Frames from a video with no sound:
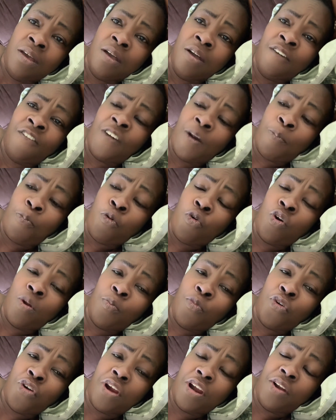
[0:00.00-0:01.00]
for
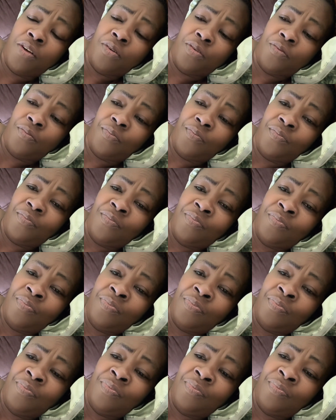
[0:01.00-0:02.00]
Portmore,
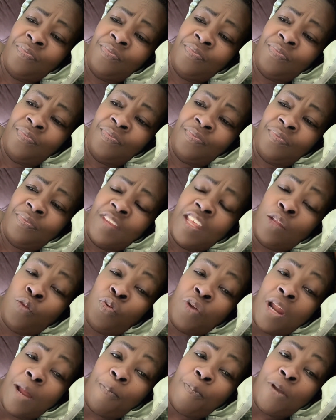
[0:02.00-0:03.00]
it
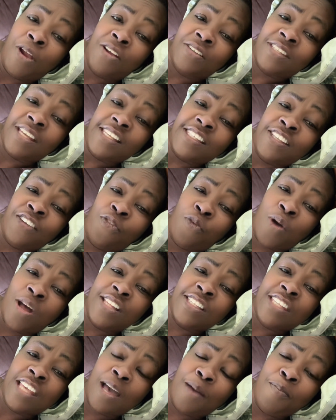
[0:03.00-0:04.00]
would appear as if
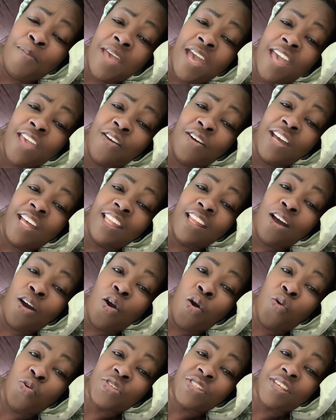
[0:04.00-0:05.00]
once you're mayor, you get a
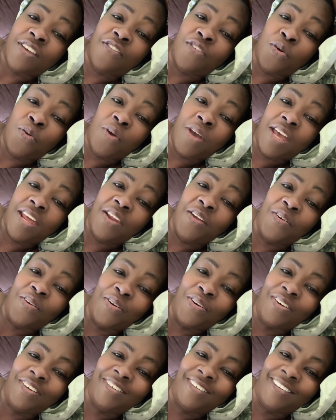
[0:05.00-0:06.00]
house everywhere,
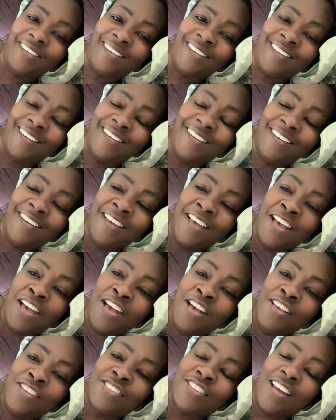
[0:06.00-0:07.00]

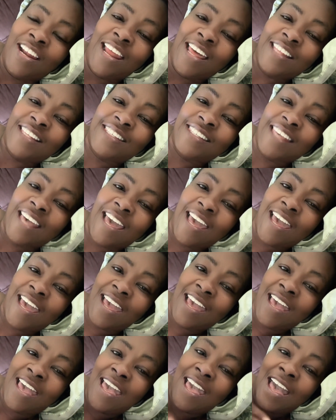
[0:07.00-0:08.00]
So let's
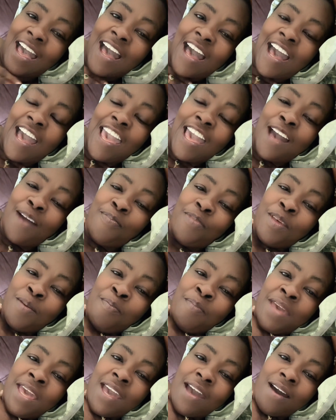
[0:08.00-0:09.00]
say I am the
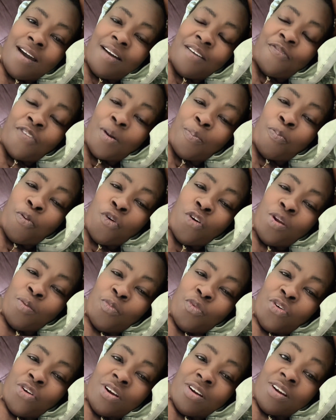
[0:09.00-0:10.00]
mayor for
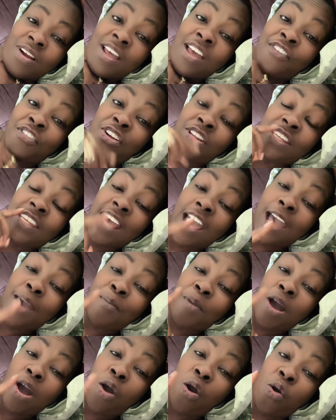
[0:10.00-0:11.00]
Portmore. Every time
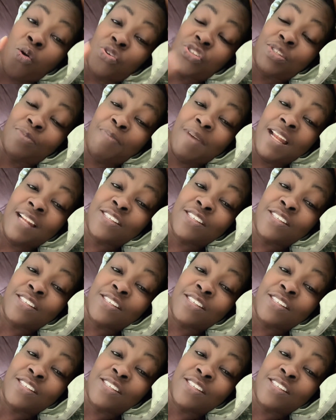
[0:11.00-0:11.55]
a house built